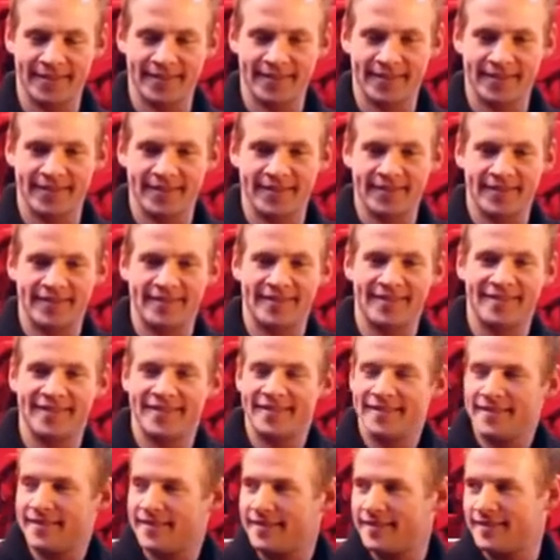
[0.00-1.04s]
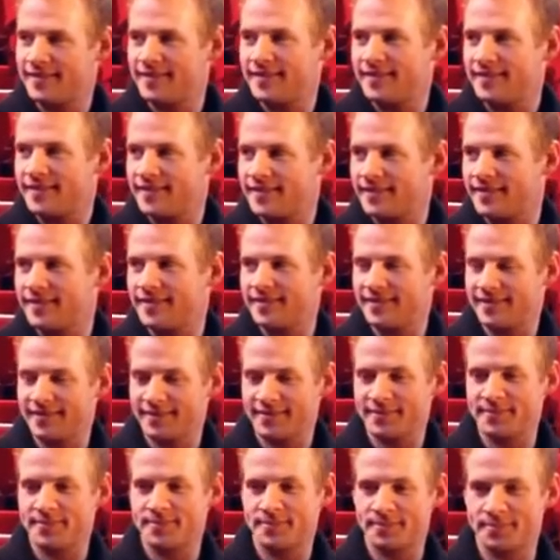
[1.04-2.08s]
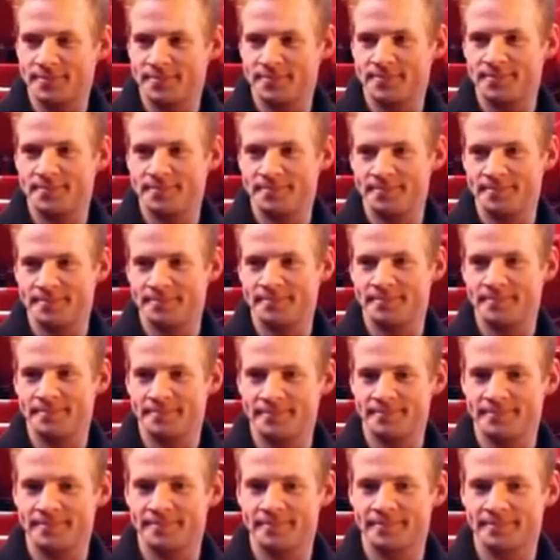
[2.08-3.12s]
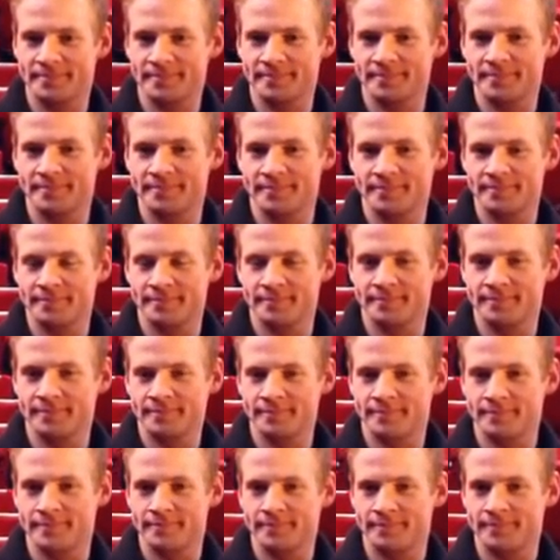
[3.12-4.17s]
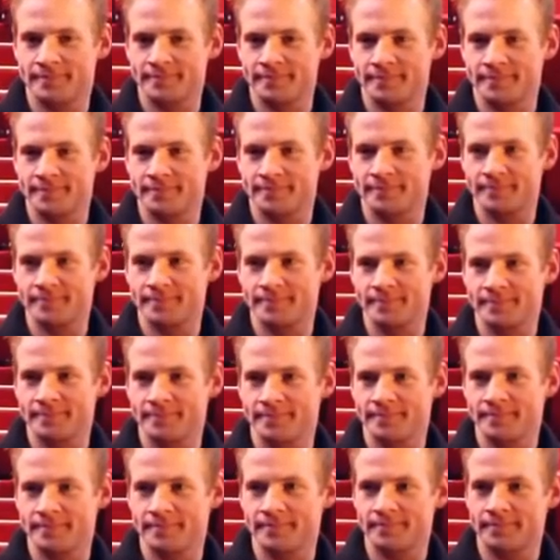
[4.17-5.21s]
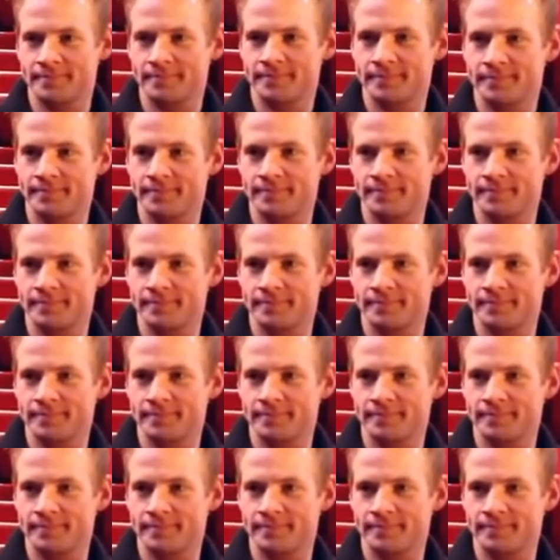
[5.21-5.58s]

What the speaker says: This person isn't speaking.